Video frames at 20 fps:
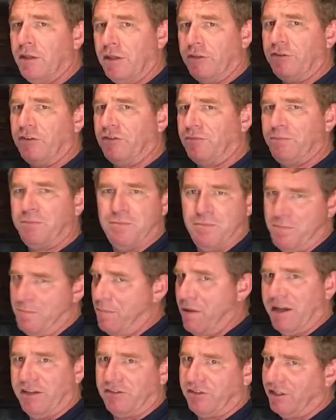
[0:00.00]
this is
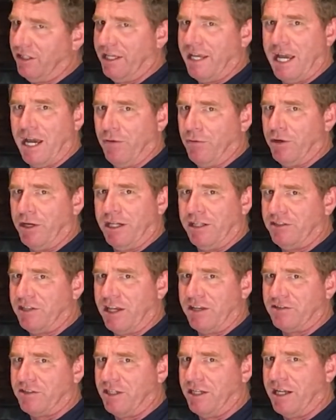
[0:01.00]
basically how we're going to
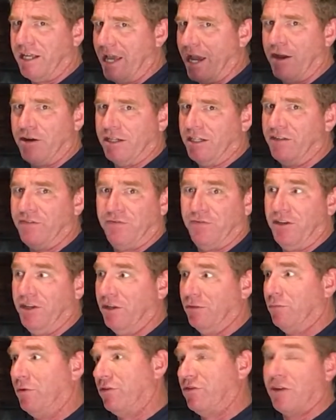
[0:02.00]
test it out in the
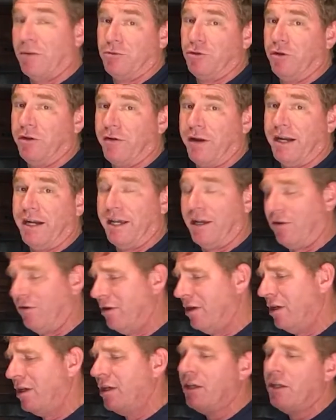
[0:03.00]
field, which I'm doing right
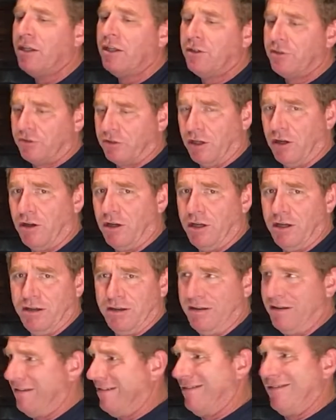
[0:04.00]
now. So
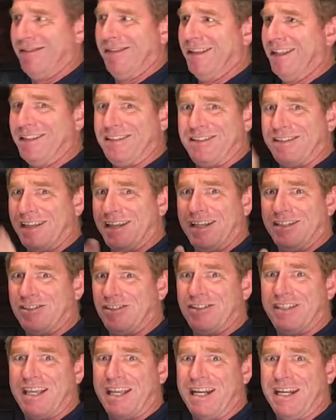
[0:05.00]
let's
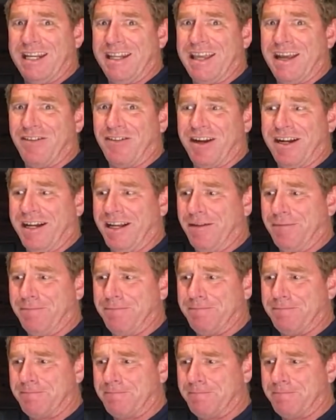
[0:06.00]
just get into that right now.